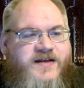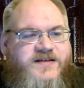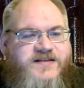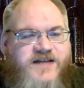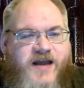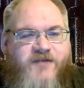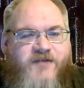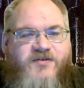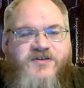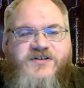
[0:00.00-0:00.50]

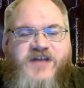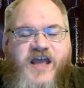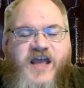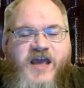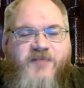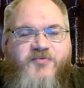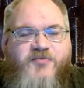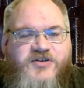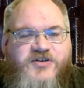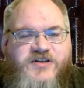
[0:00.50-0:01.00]

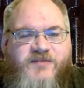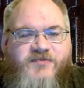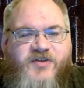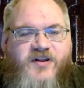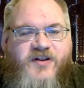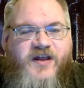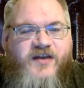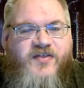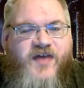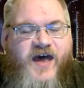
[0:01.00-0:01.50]
Syrinscape or
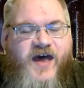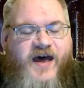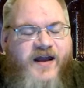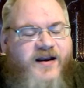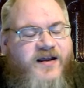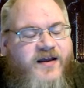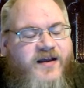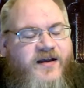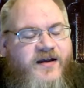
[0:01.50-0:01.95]
something like that